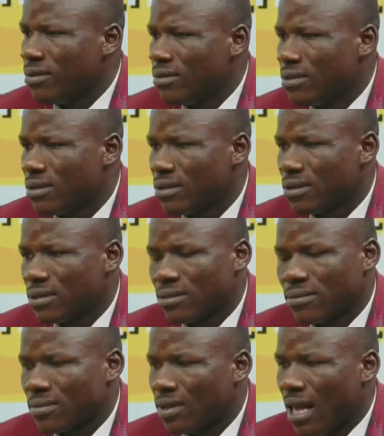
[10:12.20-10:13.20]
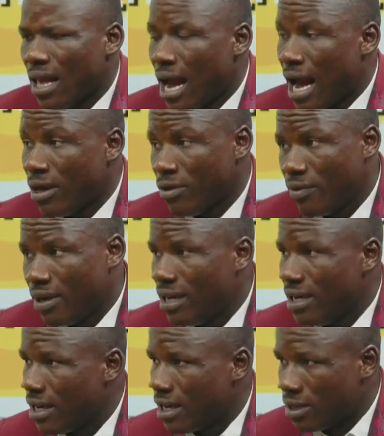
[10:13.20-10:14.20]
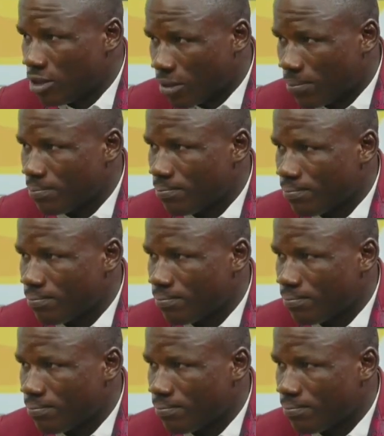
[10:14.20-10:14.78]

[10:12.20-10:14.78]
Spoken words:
don't really need a job.